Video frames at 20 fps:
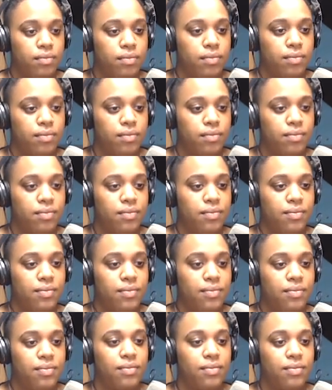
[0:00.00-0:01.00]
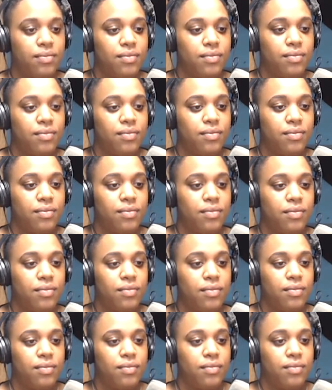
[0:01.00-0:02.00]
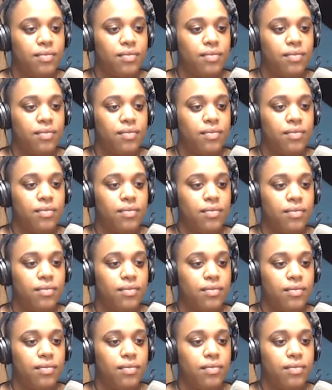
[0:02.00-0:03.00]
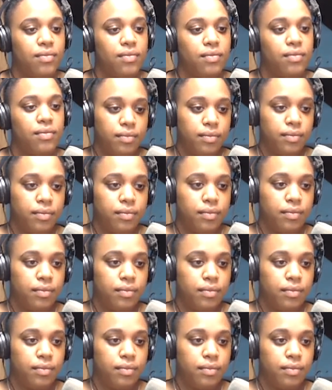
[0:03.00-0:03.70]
No words are spoken by the person on screen.